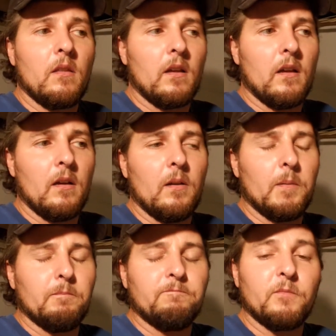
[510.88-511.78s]

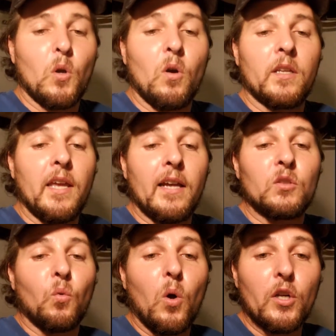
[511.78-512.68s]
a
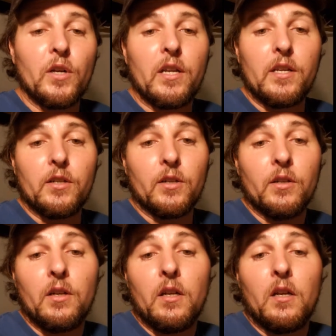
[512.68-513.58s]
gas water
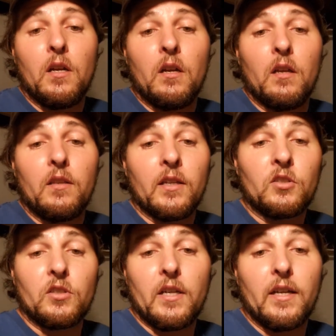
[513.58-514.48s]
heater.
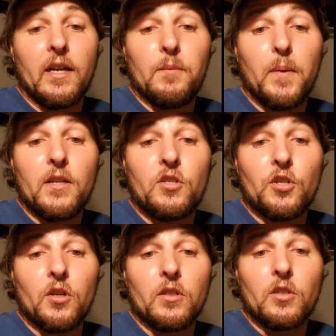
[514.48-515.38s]
Yesterday I made
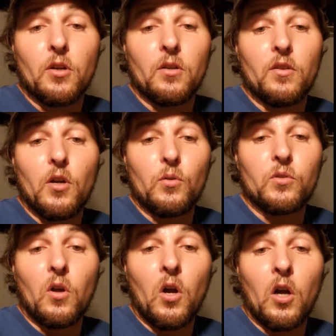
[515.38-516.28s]
sure to turn
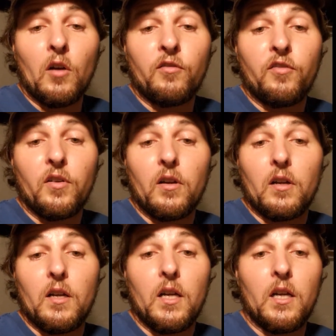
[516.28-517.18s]
those off,
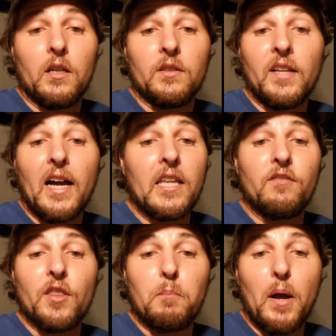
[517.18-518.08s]
not
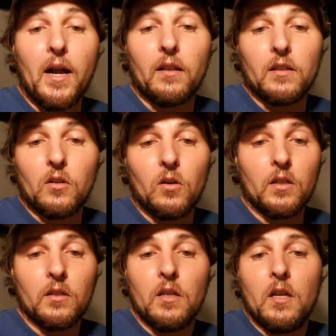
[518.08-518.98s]
even the pilot
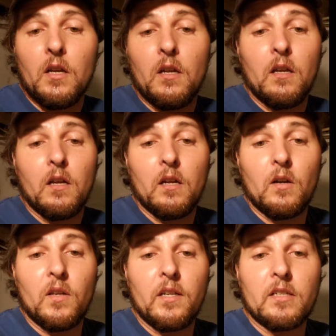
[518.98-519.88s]
on.
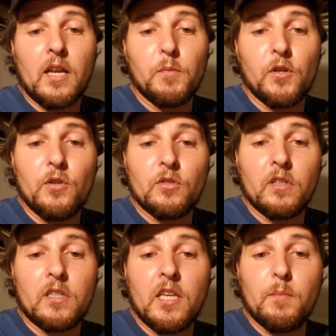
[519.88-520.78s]
Anytime you're
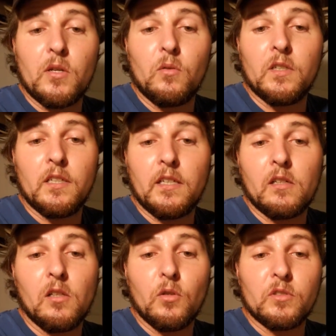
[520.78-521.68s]
using a chemical in an
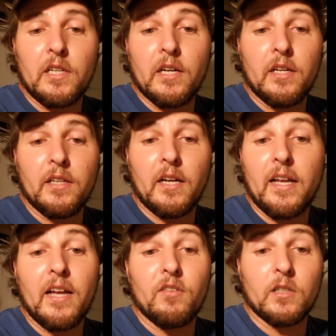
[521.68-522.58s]
enclosed area,
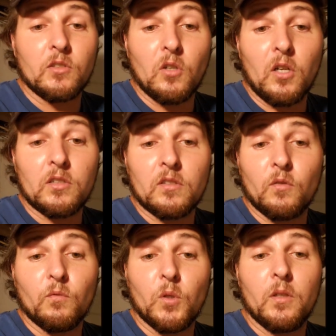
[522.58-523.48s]
I have an
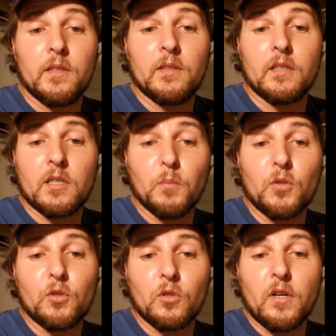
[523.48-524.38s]
a
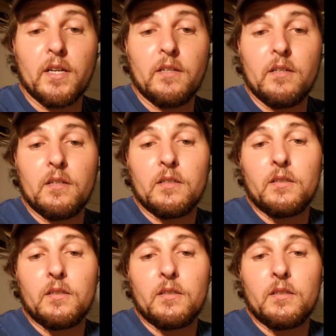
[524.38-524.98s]
commercial grade